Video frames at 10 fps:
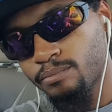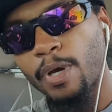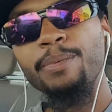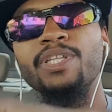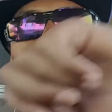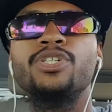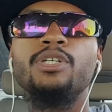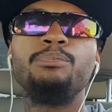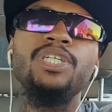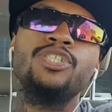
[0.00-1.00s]
Maybe there
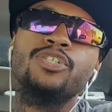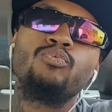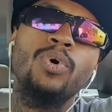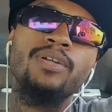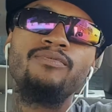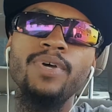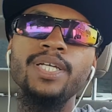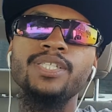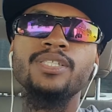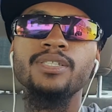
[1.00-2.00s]
shouldn't be just one
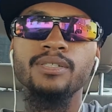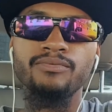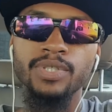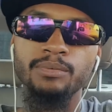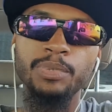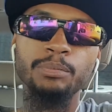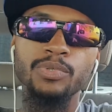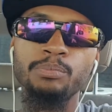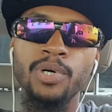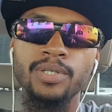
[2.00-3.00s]
face for the
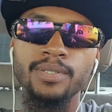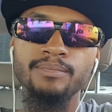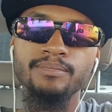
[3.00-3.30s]
People's Party.